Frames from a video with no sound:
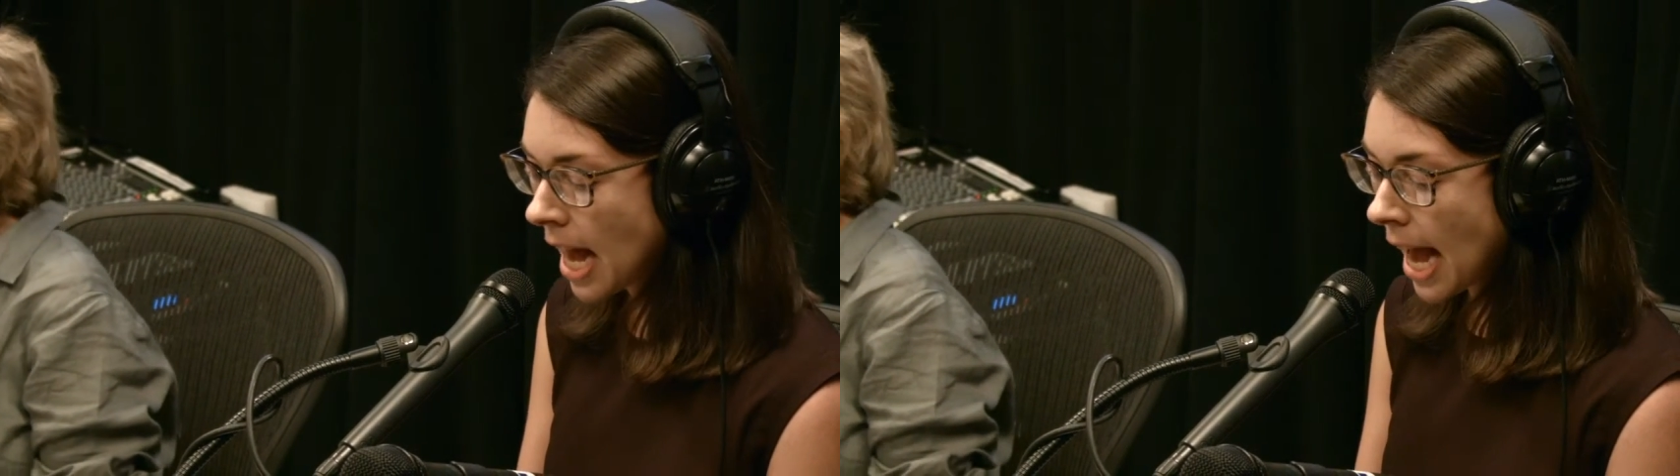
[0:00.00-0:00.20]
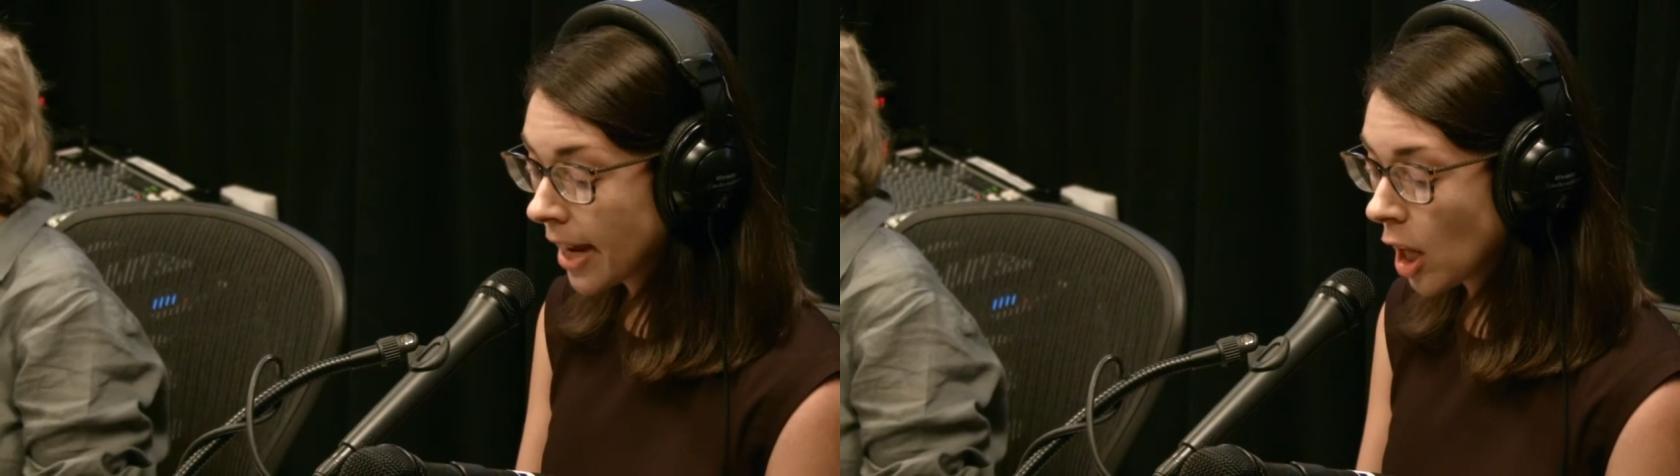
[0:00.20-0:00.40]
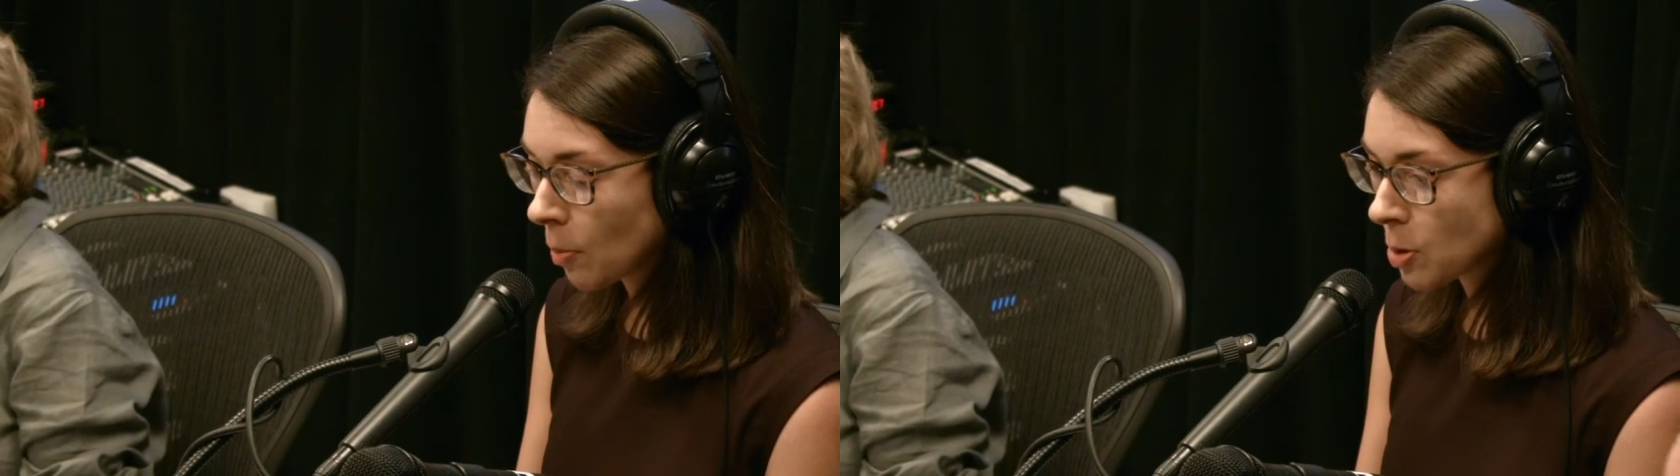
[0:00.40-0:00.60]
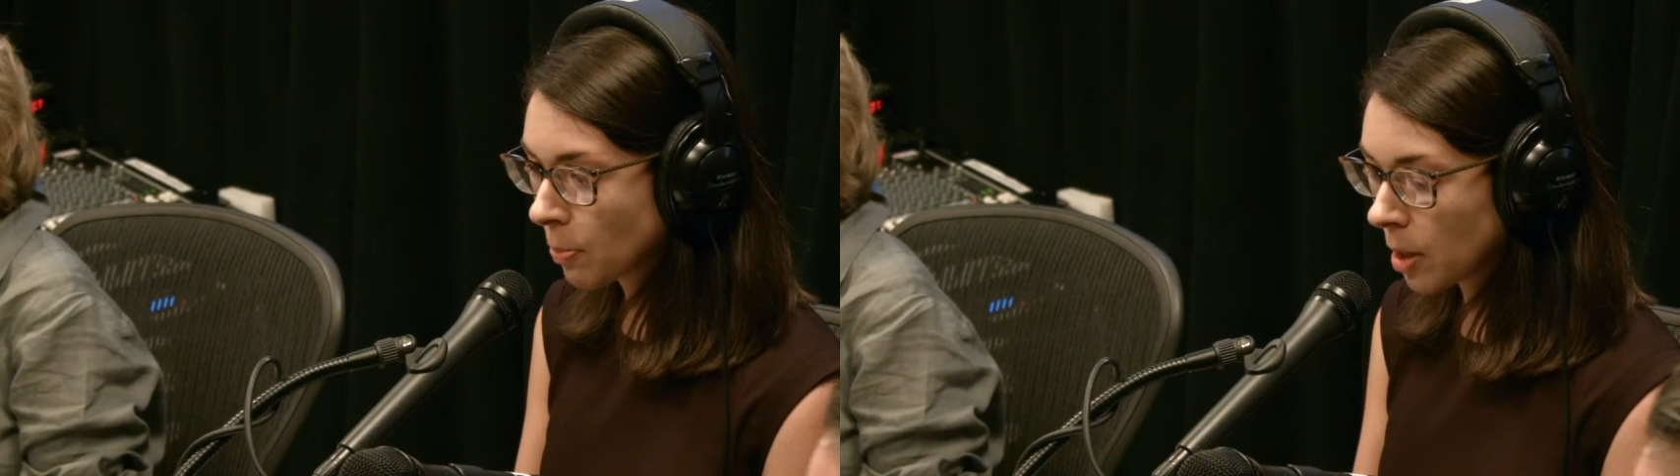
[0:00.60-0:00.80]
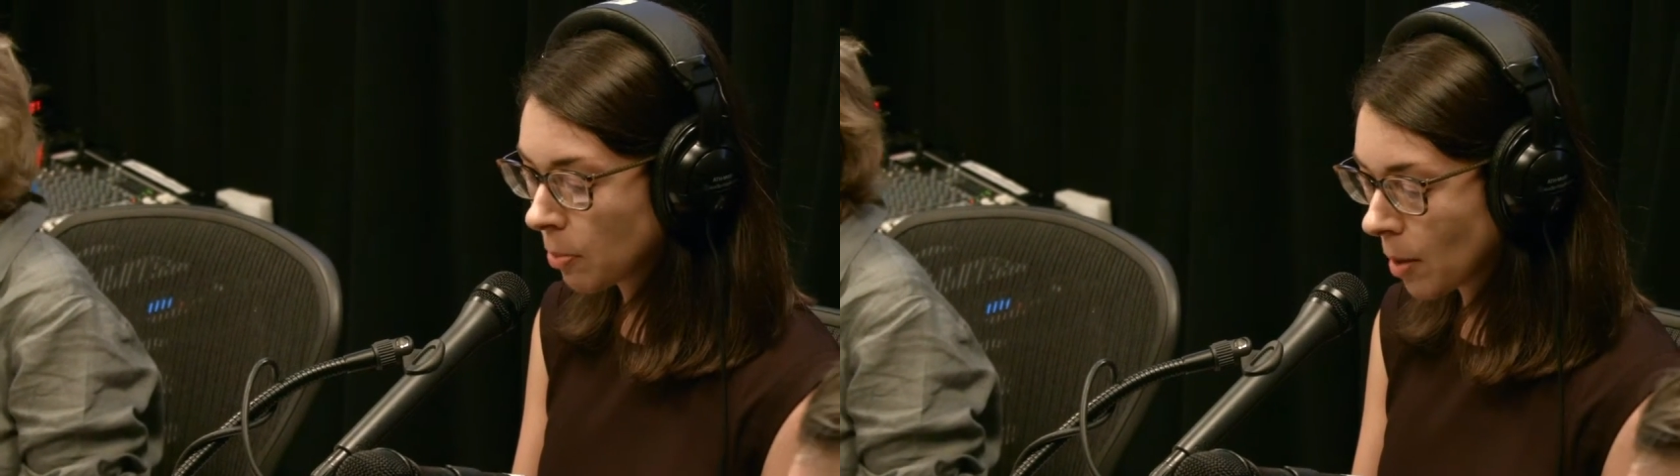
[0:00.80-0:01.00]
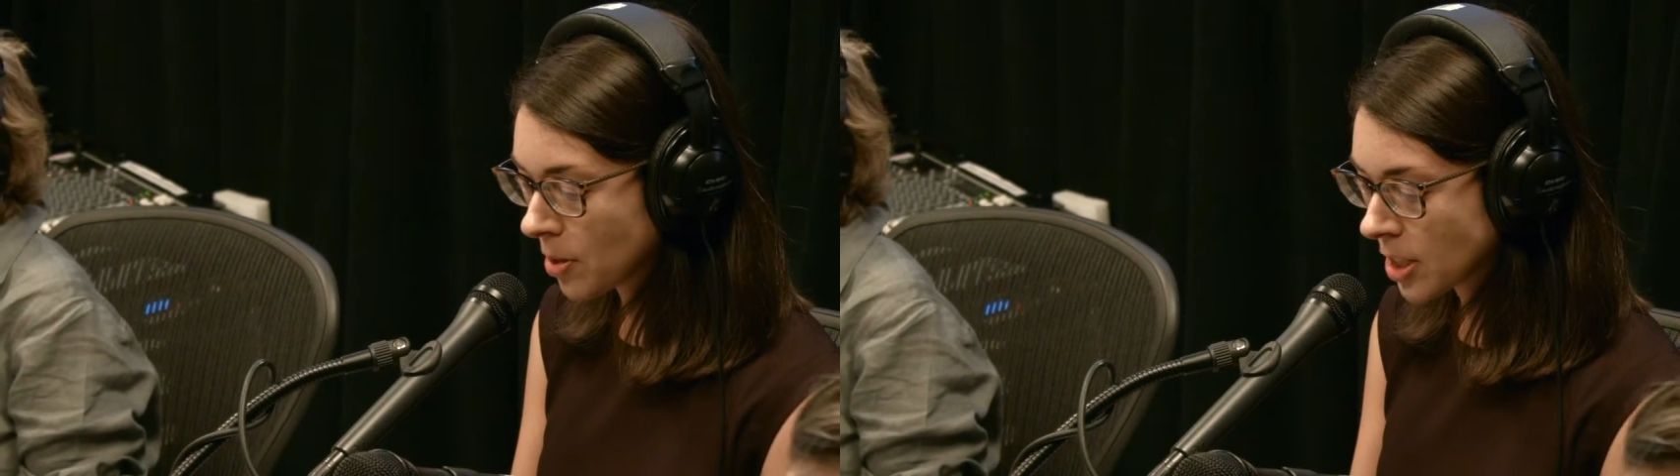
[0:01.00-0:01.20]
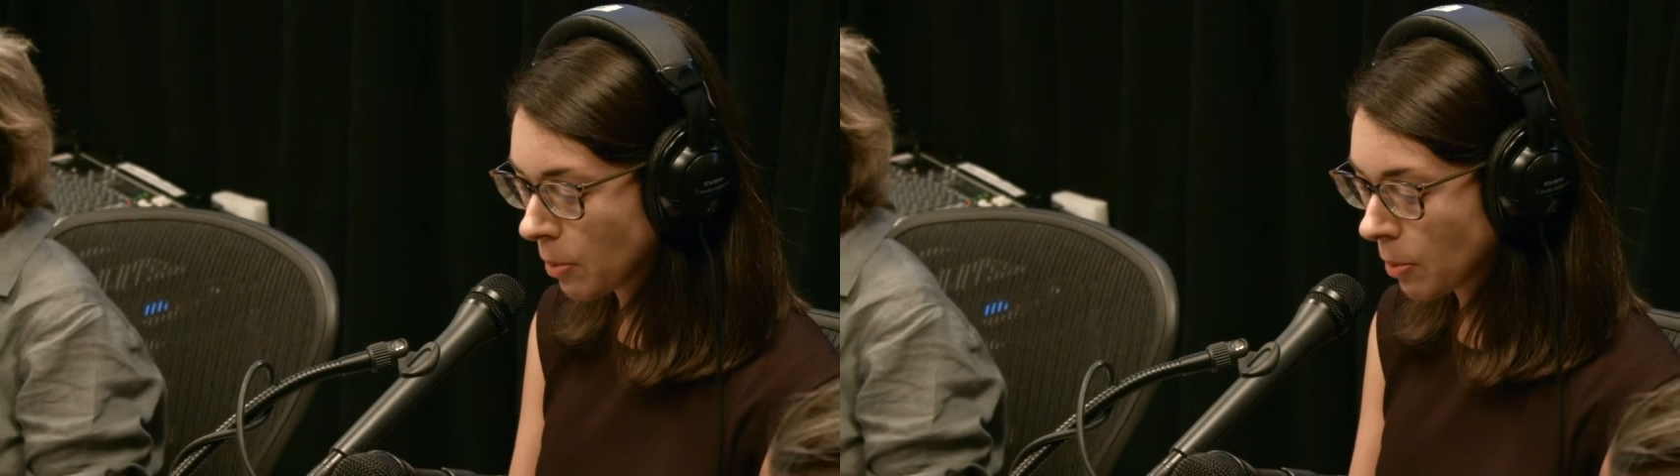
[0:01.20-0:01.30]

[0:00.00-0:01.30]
and help spread promising